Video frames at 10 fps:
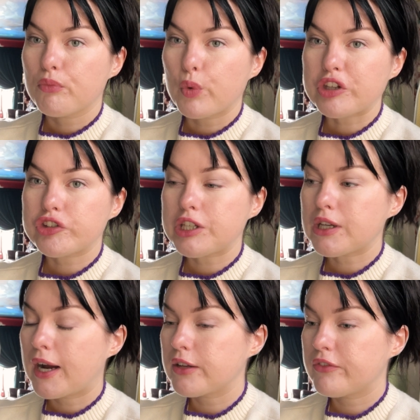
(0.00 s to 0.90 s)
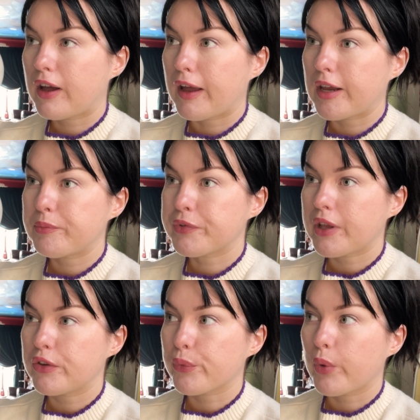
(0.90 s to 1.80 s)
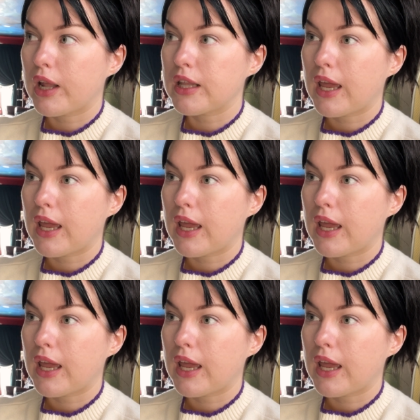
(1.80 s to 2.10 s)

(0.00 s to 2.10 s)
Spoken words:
witchy kind of vibes, as well